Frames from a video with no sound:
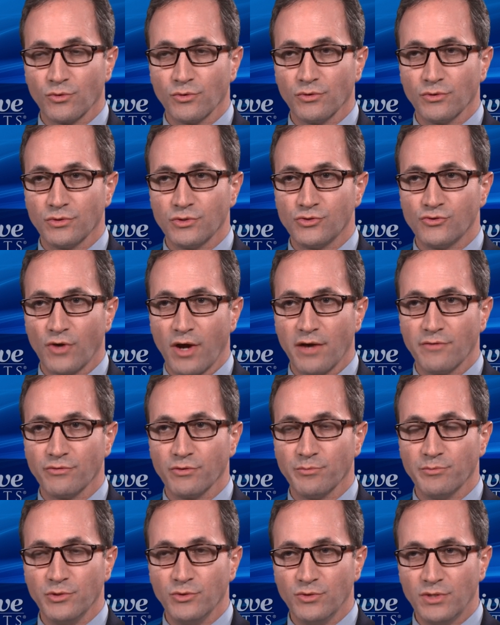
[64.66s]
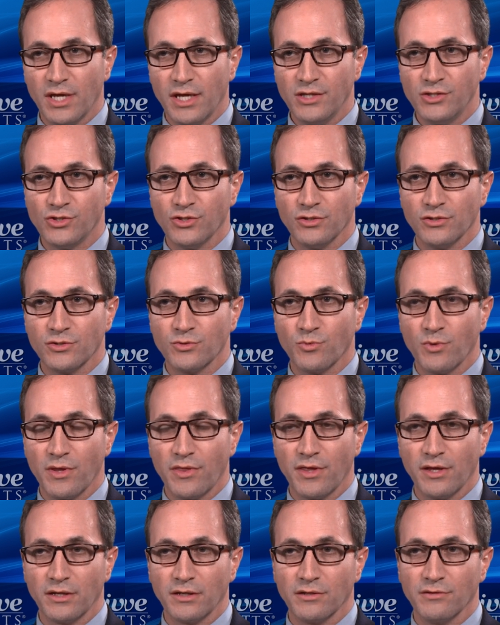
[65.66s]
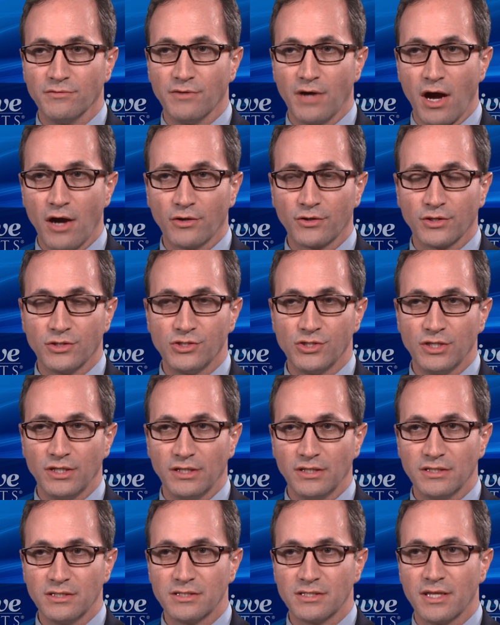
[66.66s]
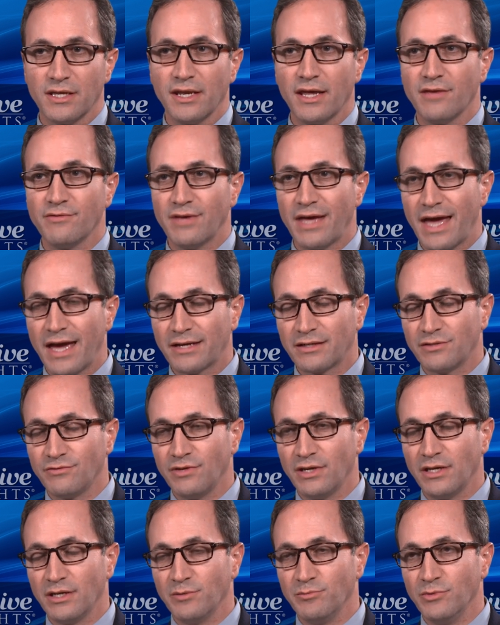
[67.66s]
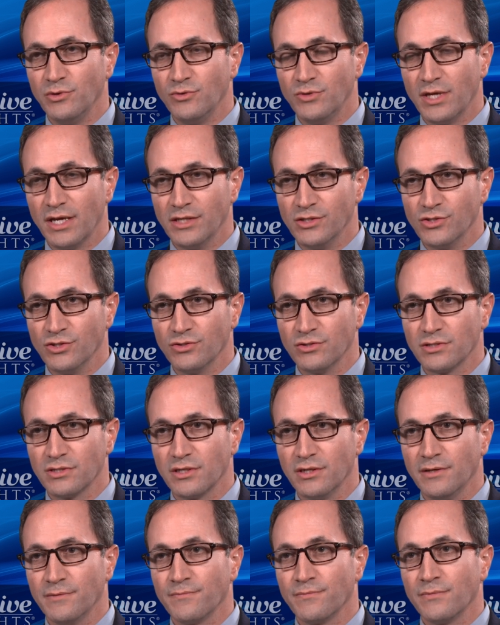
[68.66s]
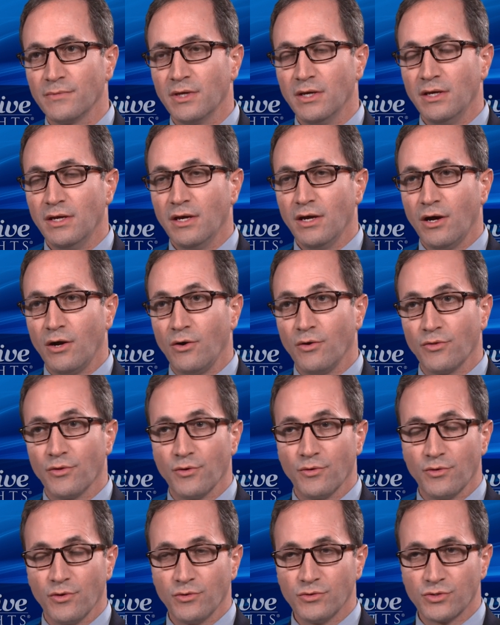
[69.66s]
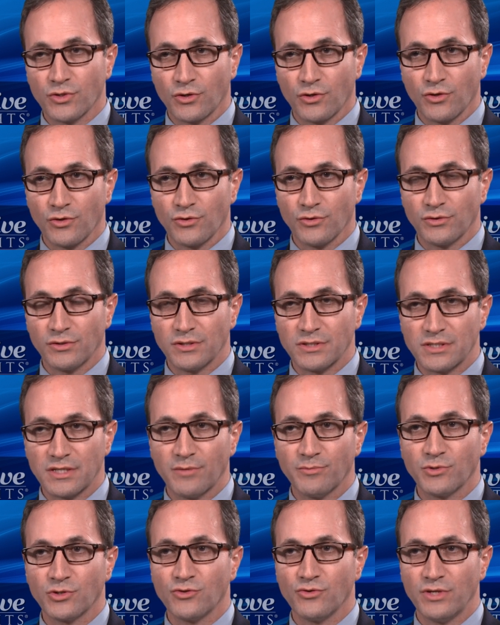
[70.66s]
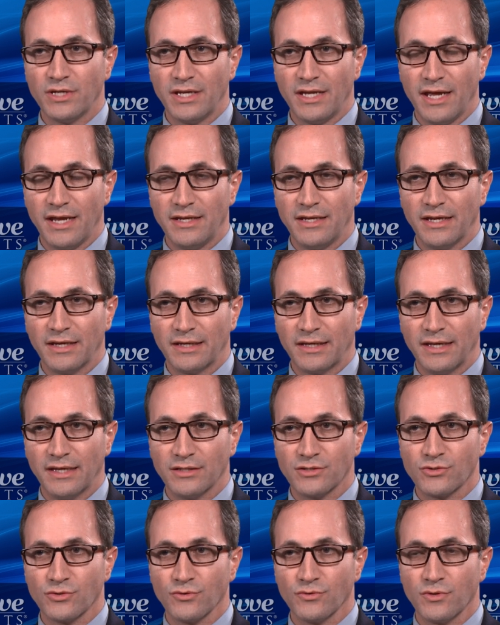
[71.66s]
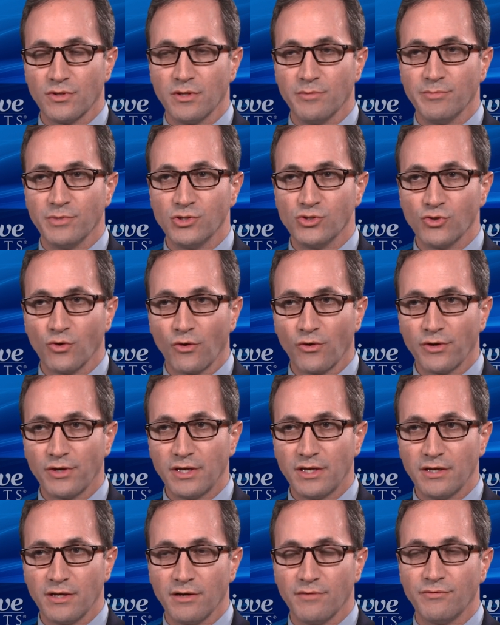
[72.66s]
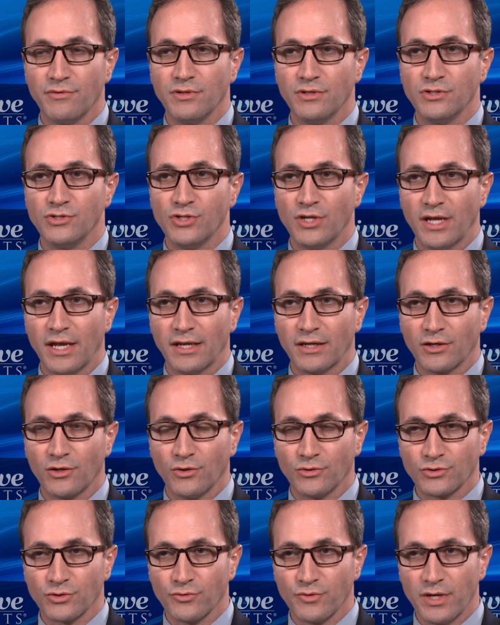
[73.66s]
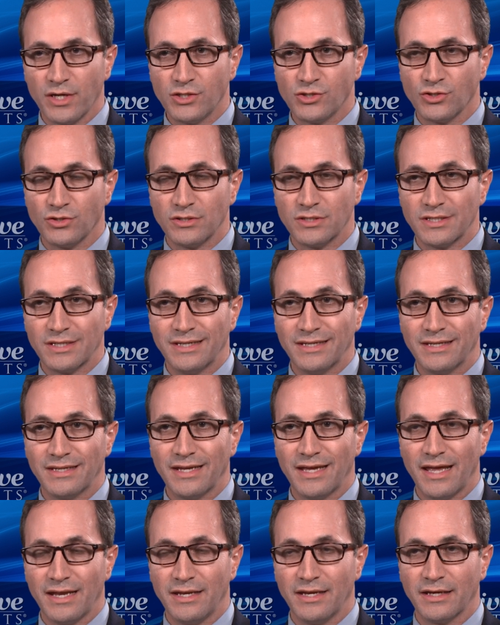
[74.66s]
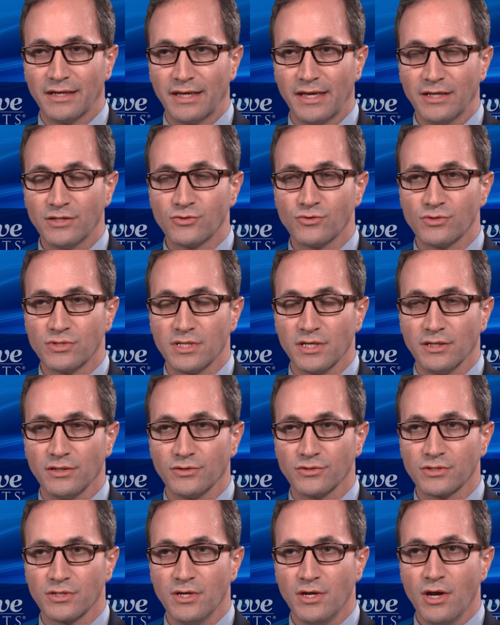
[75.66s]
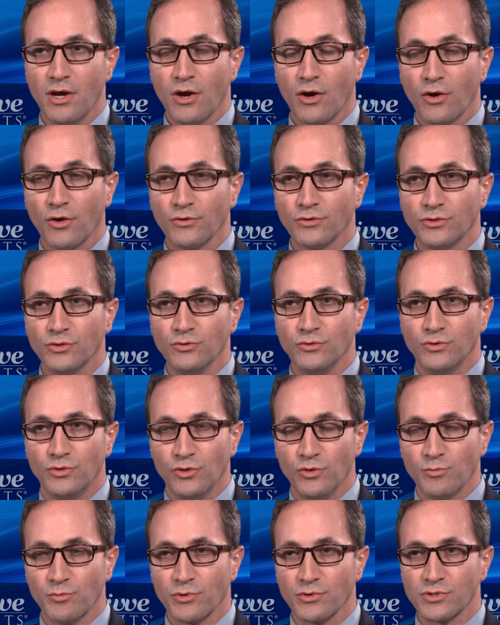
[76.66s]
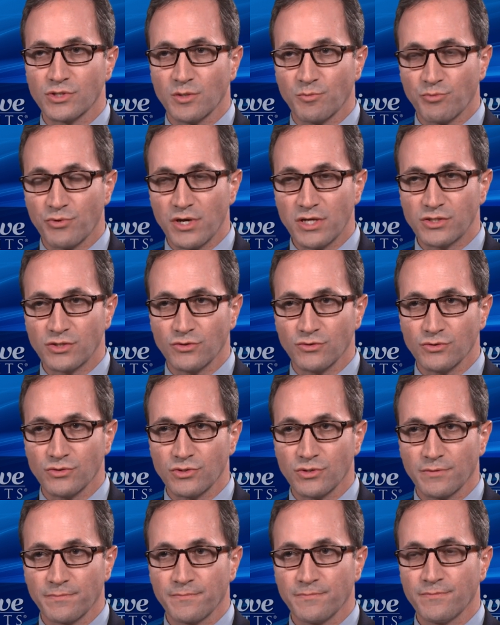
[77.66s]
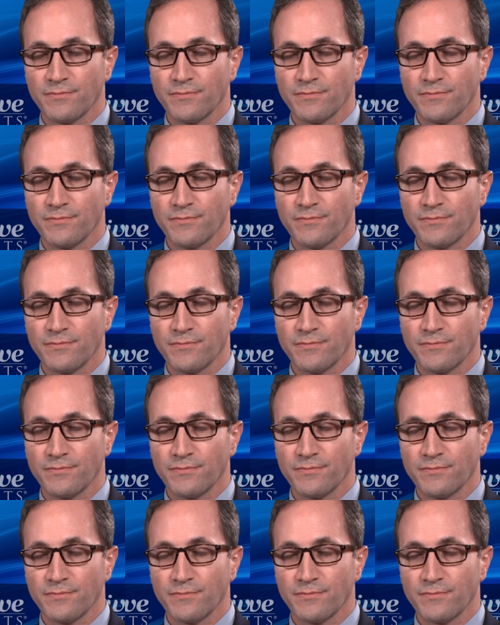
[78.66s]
or driver mutations, we think of oncogenes that have activating mutations. Although those occur to some degree in head and neck cancer, the majority of the genetic alterations in head and neck cancer cells are to tumor suppressors.